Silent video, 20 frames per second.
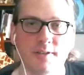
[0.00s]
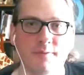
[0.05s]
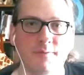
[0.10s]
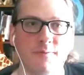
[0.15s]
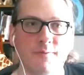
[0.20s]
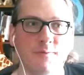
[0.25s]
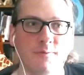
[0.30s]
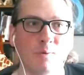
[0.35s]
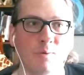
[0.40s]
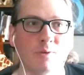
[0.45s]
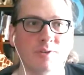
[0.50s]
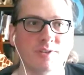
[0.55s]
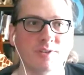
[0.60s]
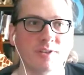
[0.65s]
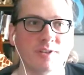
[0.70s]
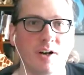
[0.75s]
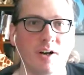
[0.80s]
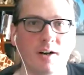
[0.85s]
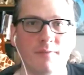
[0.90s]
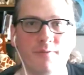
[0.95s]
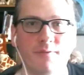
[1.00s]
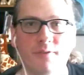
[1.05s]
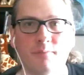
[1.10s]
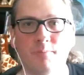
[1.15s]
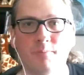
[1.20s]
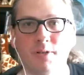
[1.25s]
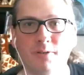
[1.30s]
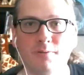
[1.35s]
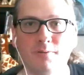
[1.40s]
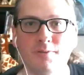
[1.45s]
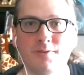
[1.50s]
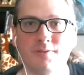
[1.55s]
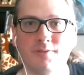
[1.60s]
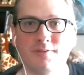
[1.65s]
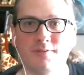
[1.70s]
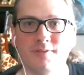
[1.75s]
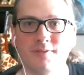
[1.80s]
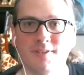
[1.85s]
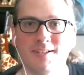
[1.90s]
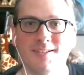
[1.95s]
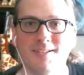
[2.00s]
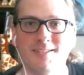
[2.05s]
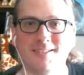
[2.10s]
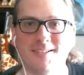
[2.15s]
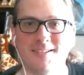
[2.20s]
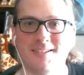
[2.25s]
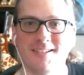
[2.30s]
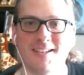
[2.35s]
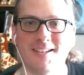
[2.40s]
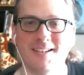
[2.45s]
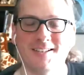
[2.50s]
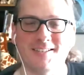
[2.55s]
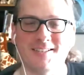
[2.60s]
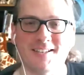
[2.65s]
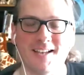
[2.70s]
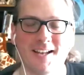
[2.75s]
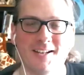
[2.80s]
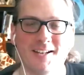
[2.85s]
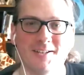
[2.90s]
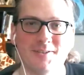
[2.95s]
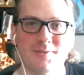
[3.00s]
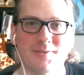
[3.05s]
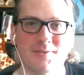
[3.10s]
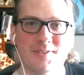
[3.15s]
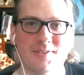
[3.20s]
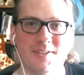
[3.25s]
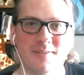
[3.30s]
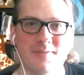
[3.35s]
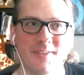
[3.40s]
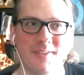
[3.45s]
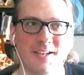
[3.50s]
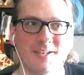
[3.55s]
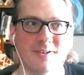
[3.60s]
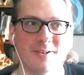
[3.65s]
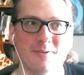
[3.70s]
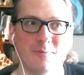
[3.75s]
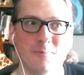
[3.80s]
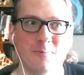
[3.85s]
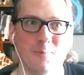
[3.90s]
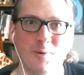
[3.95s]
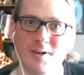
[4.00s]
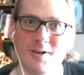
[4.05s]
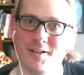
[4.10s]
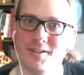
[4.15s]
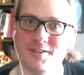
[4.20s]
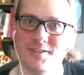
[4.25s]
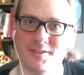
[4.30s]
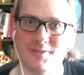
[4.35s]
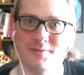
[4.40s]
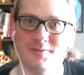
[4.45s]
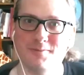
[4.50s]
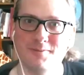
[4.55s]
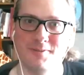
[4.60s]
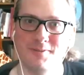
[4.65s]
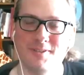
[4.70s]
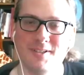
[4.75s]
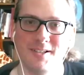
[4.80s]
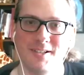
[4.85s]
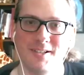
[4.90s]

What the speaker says: forced off the boat to kind of do stuff they don't want to do.